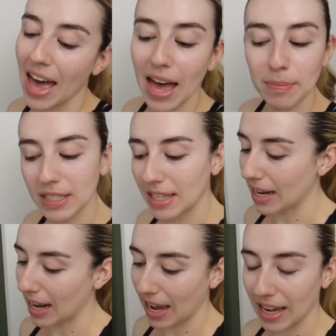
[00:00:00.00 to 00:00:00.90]
happy
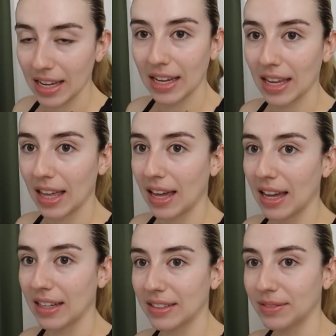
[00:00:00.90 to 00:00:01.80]
Sunday.
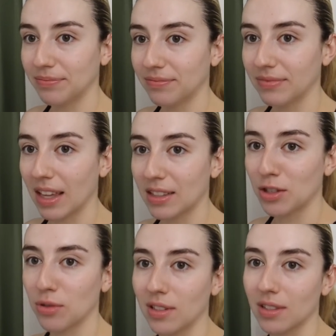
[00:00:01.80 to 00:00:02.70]
Let's
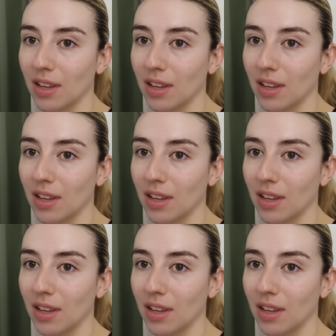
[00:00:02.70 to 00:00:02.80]
do this